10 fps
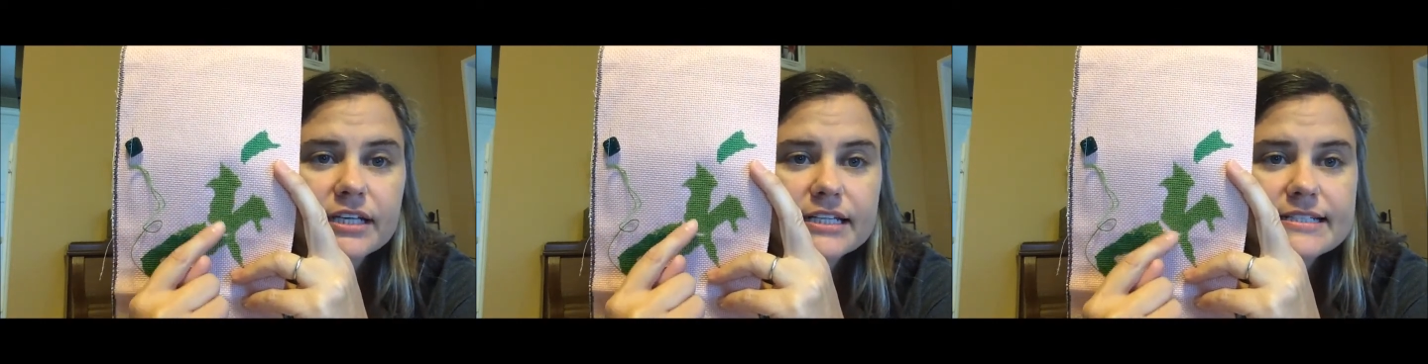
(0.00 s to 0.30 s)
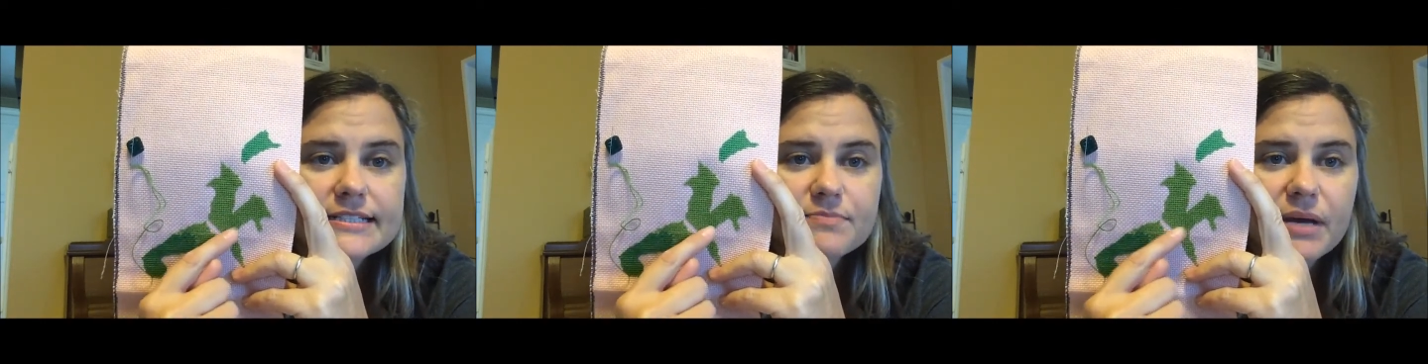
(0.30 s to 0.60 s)
He
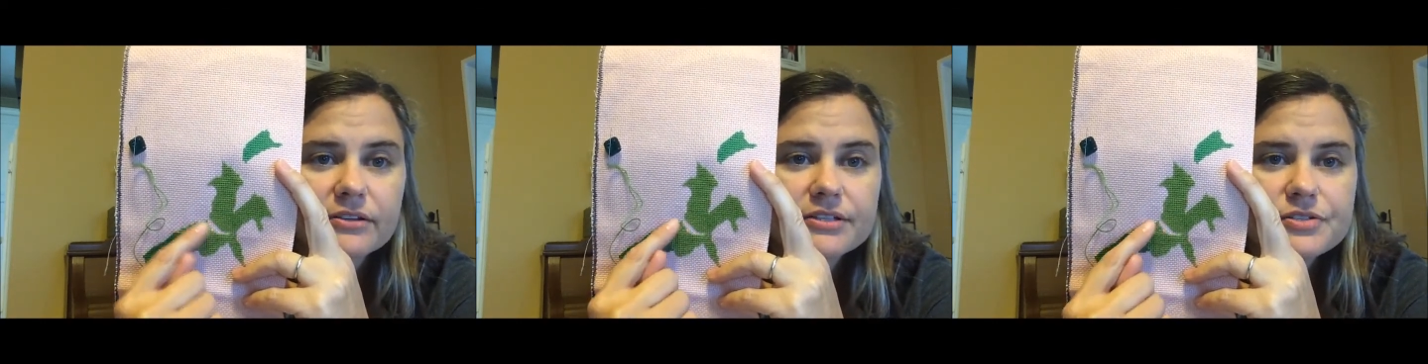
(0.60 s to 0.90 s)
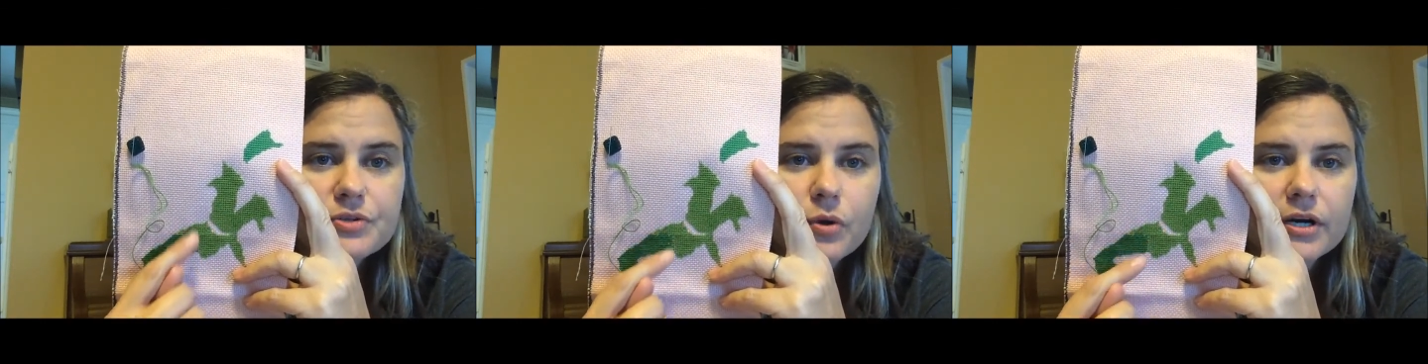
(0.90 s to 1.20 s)
needs his belt and his
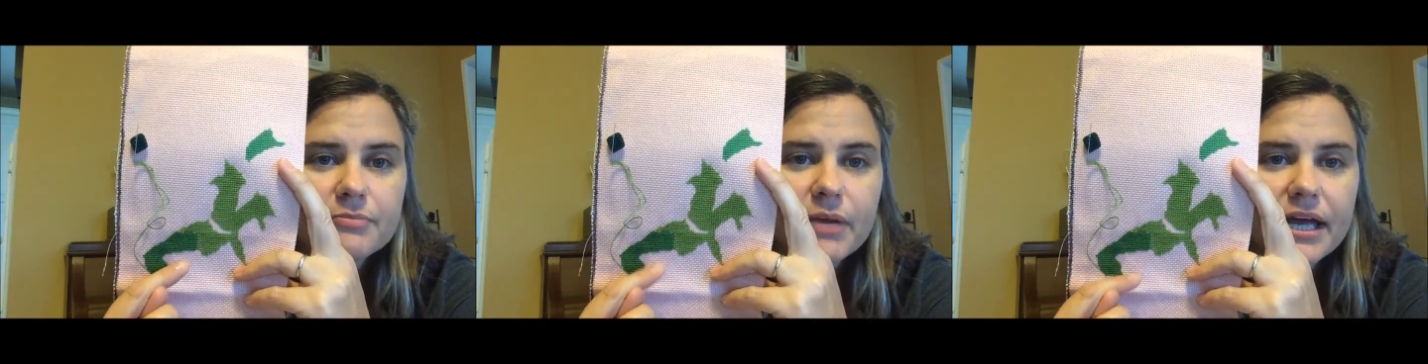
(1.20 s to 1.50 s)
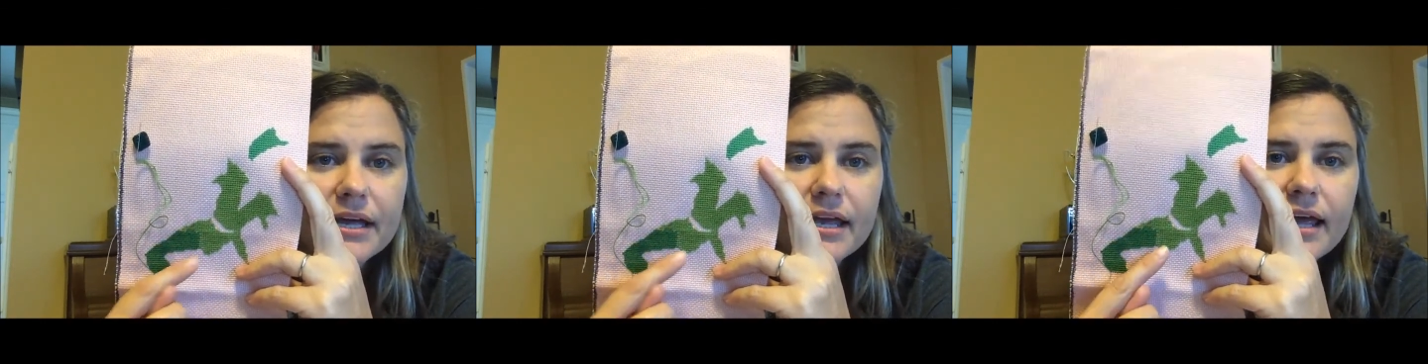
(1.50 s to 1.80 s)
sword,
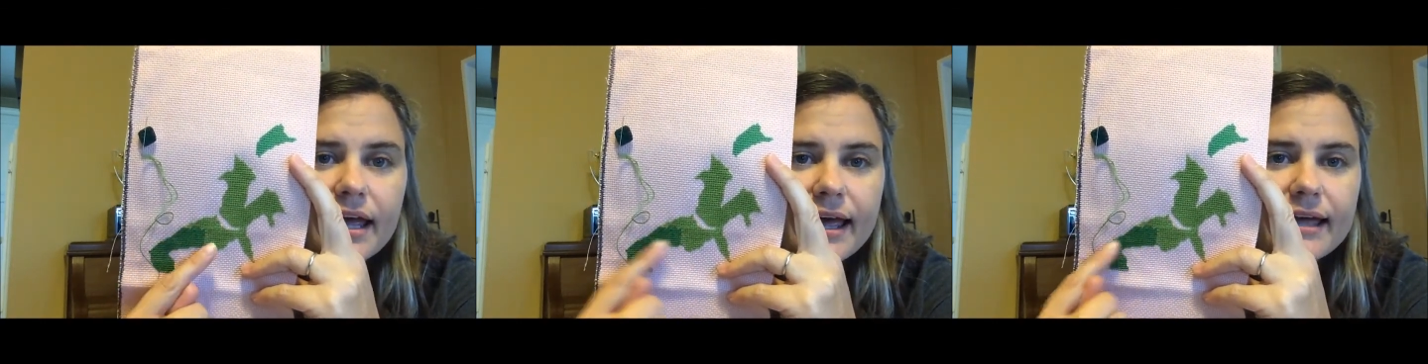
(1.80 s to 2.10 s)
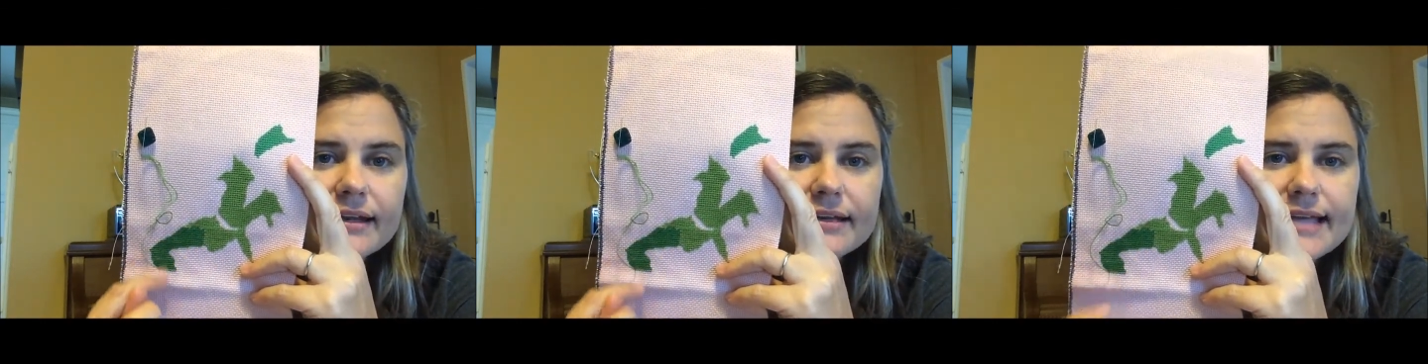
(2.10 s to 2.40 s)

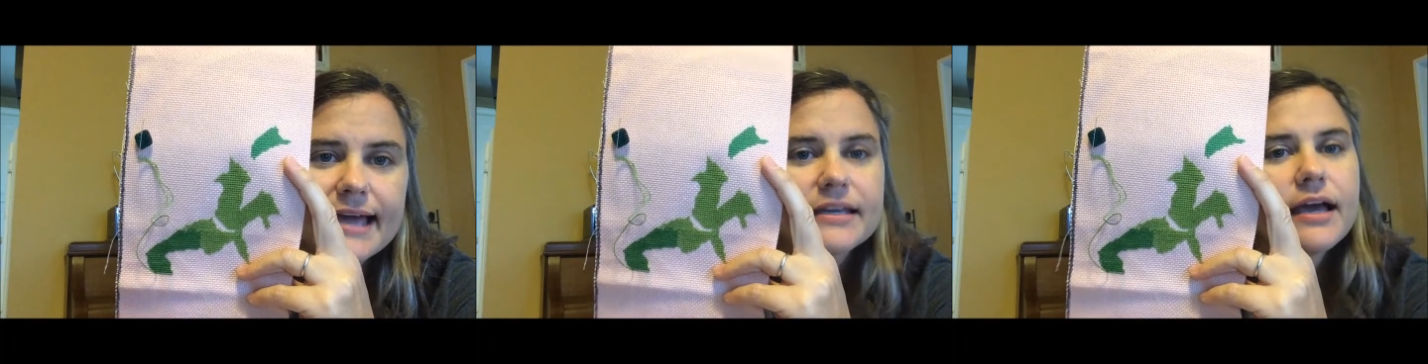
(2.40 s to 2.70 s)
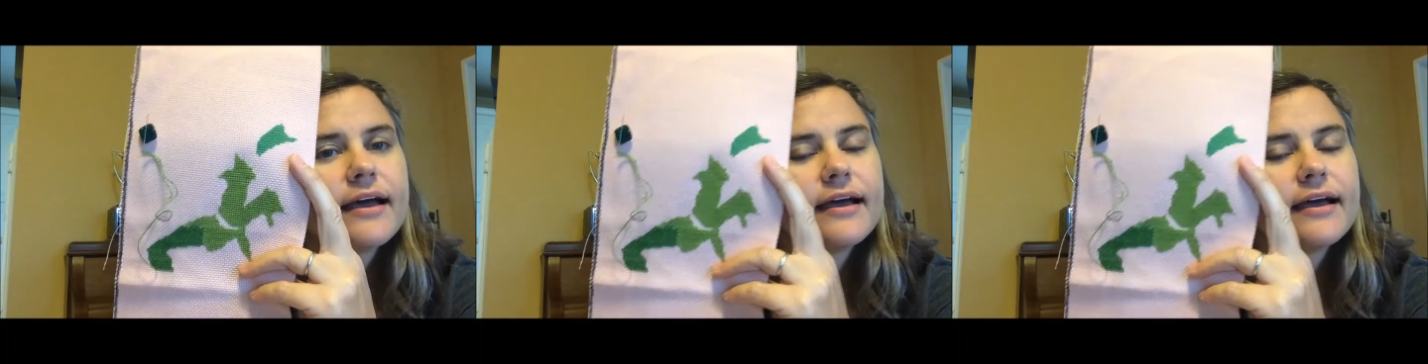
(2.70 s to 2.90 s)
and a leg.